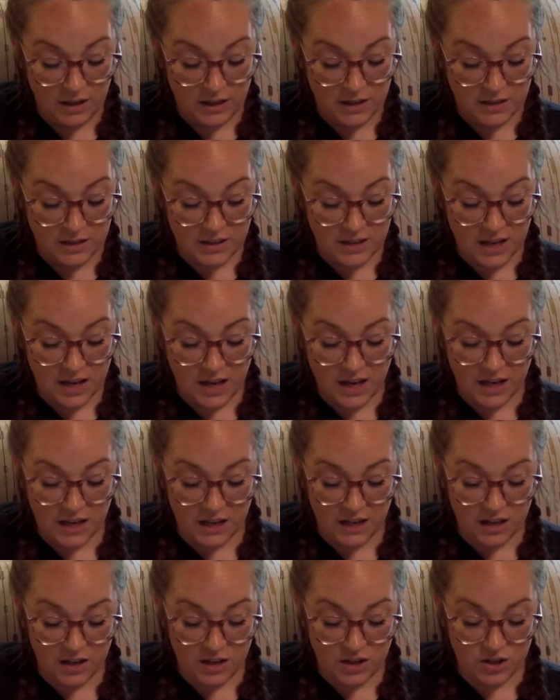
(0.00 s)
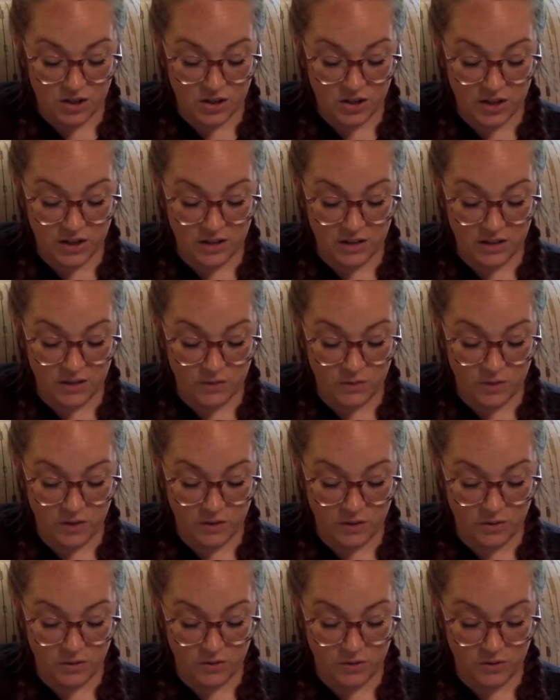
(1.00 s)
Sighing, I straightened and
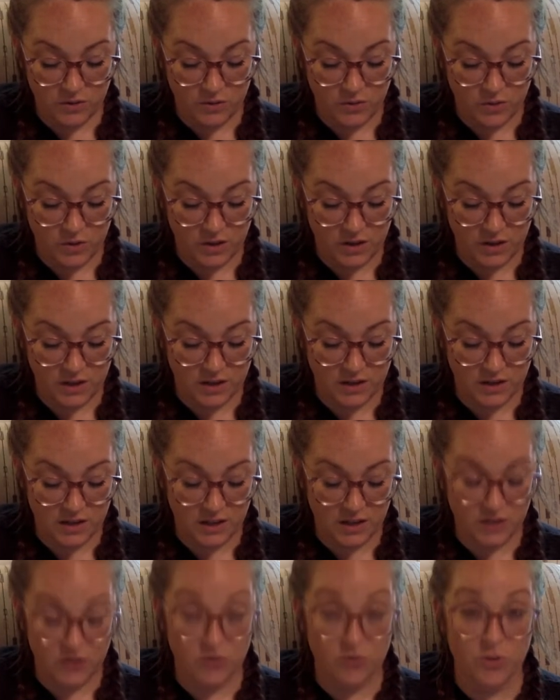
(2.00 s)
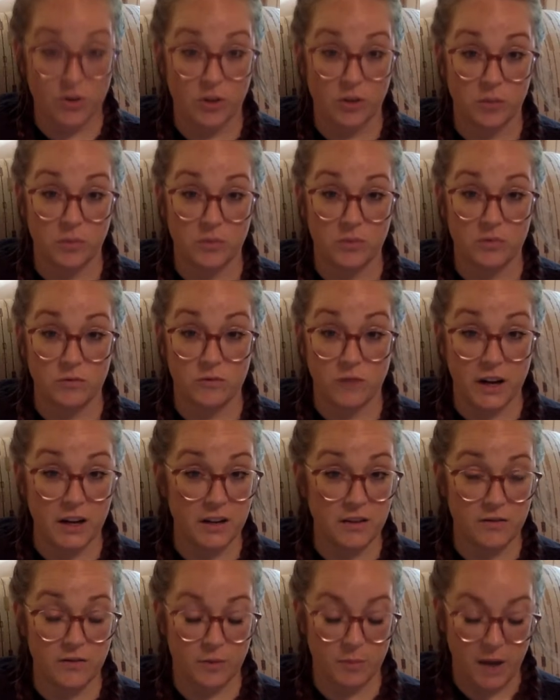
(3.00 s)
went through the door into the next room,
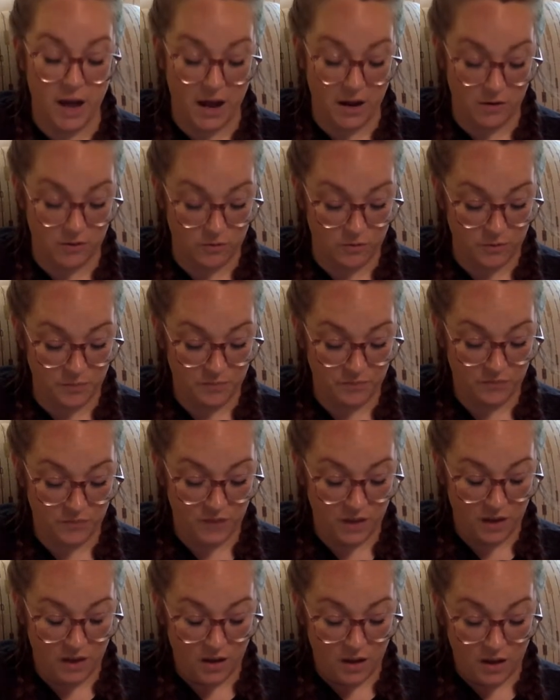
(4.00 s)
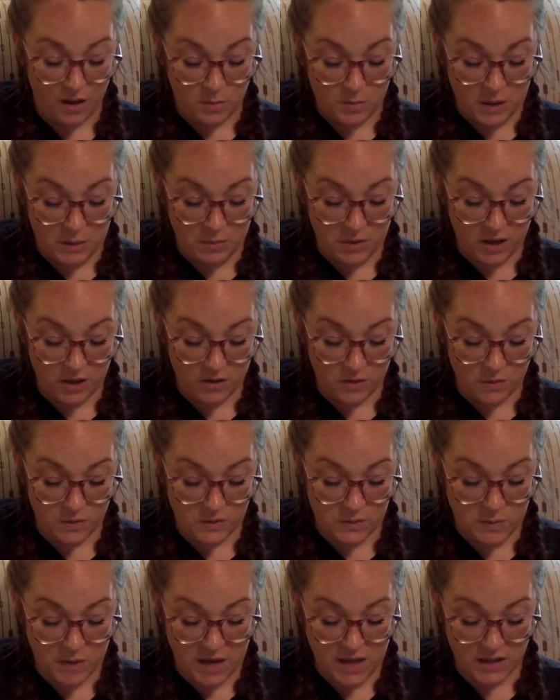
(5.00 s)
ready for battle. My mother
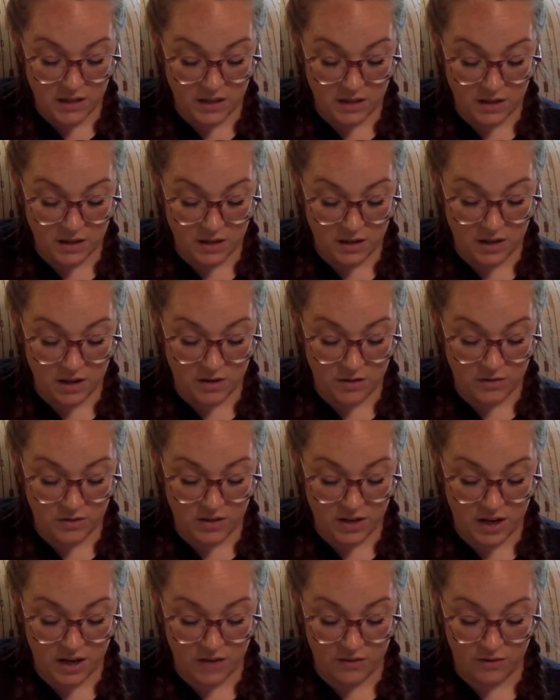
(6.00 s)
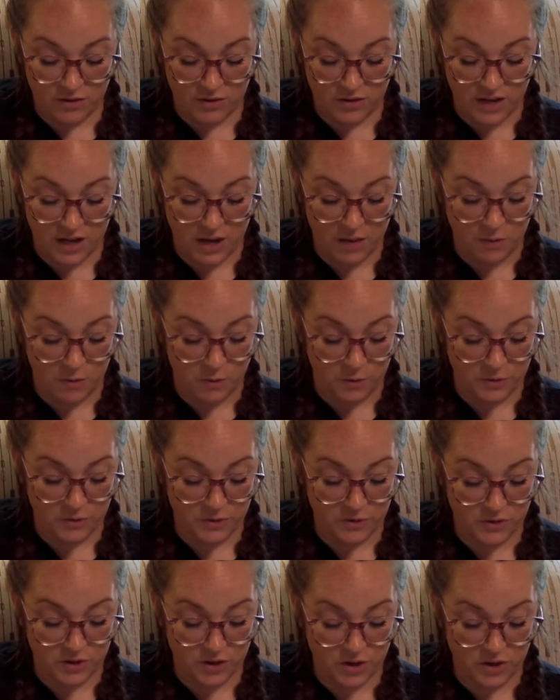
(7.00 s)
was pacing on the other side of her table,
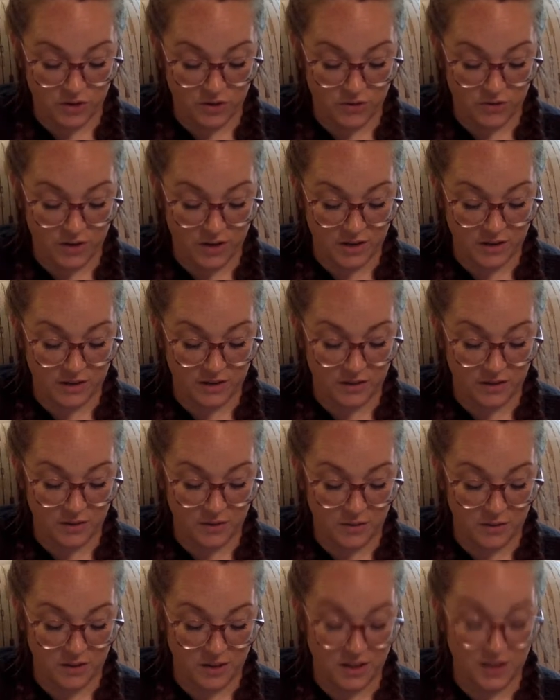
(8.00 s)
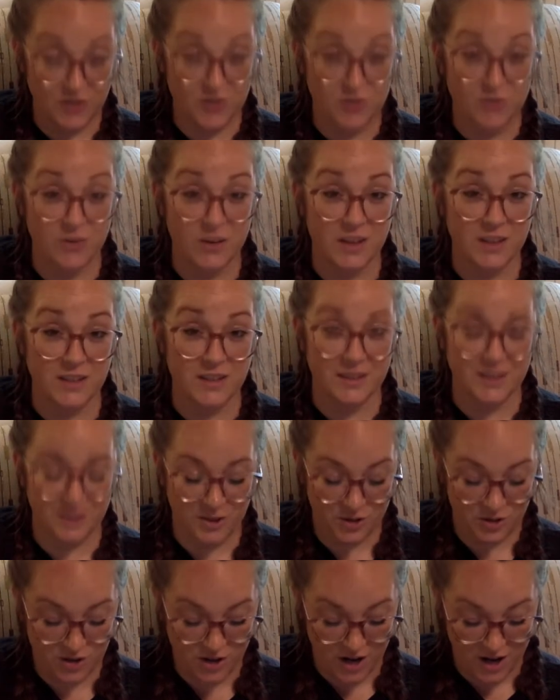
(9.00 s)
skirts rustling with each restless
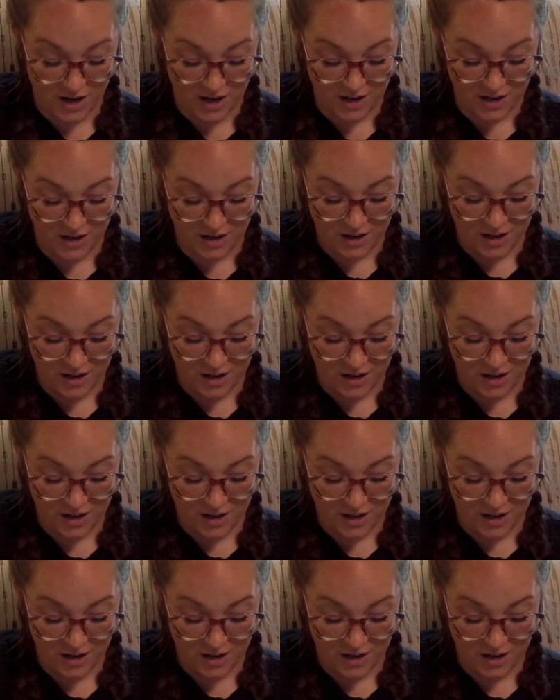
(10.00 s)
stride.